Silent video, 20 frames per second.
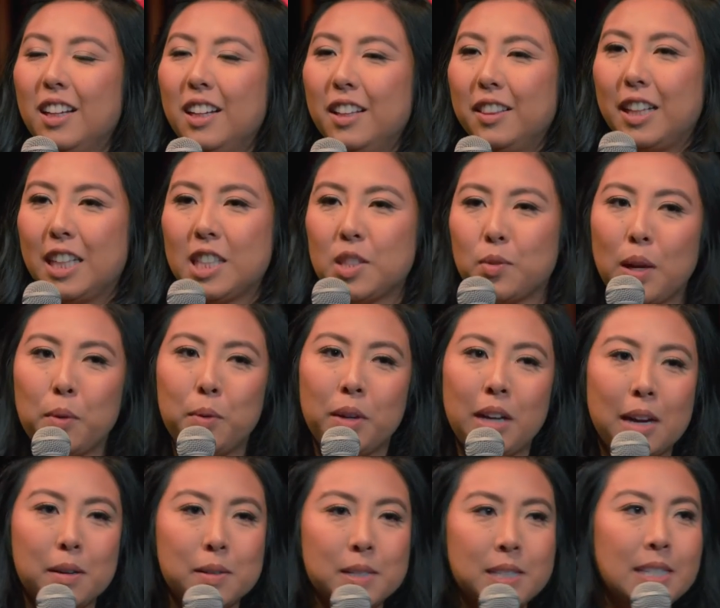That's why when
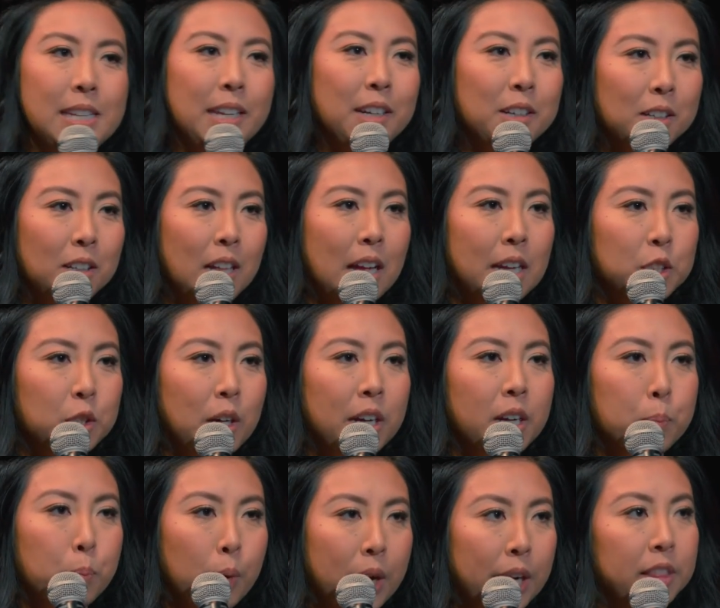I was single, I'd try to
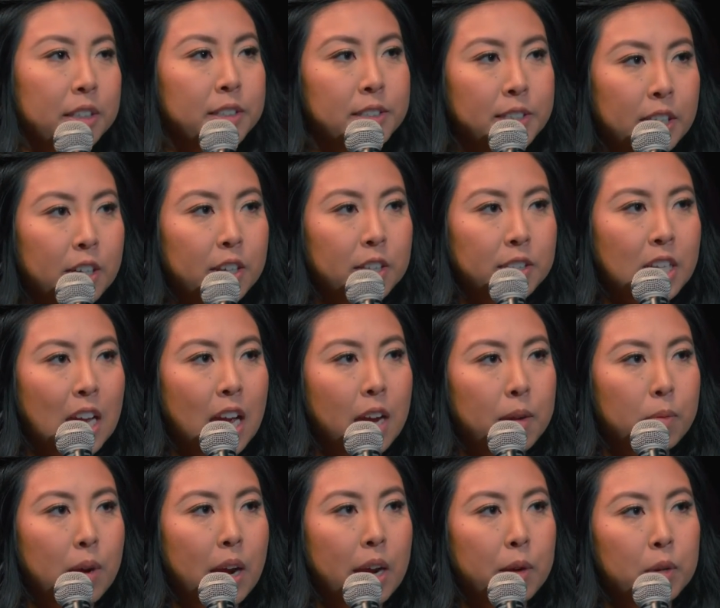break the
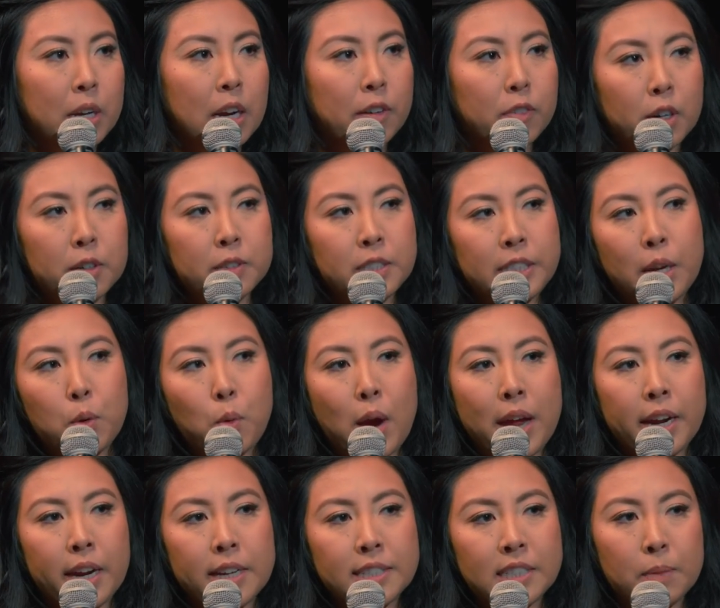stereotype, right? Whenever I would date
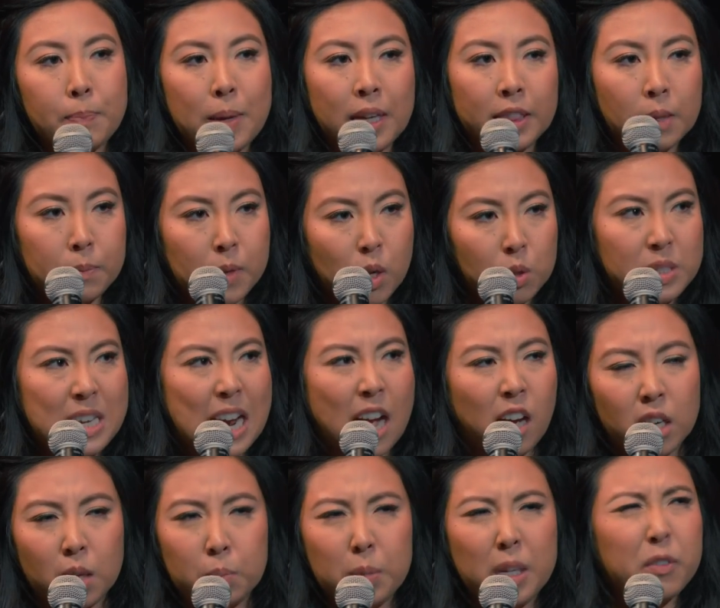white guys, I'd make them go
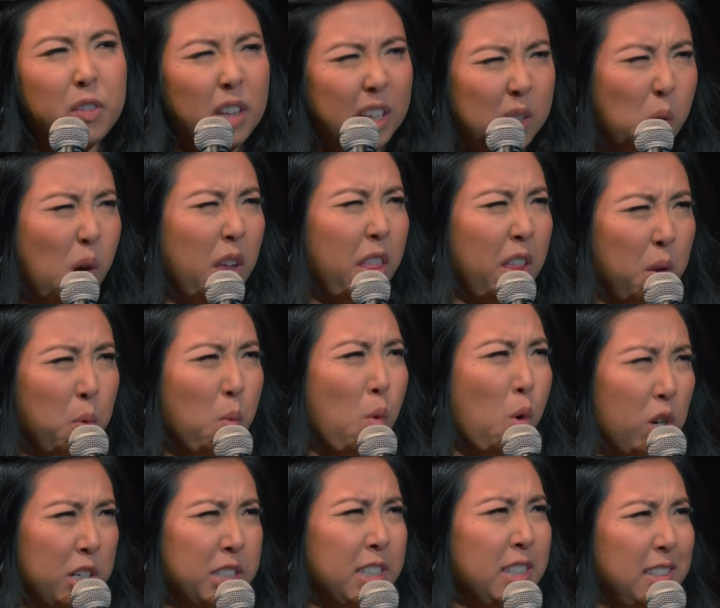down on me for like all of the
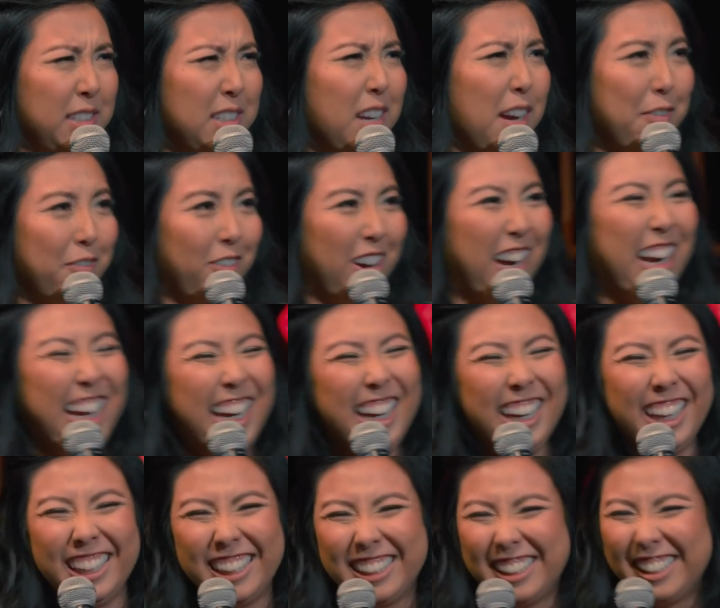wars and stuff,
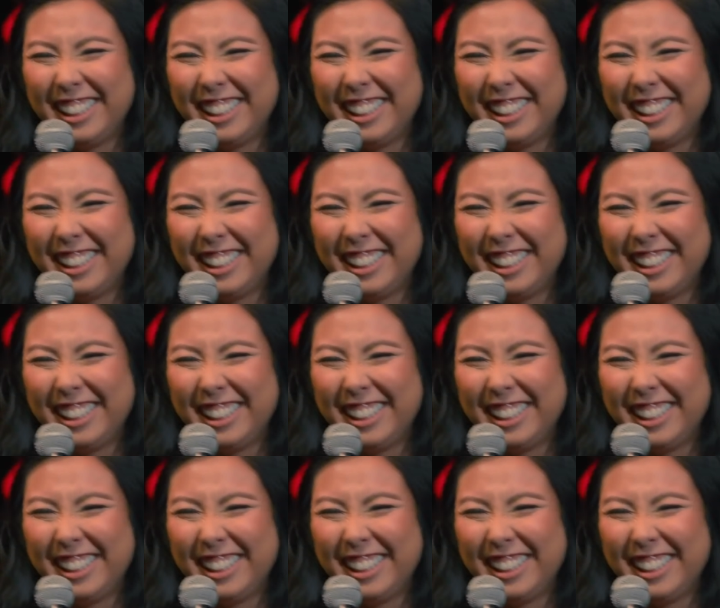right?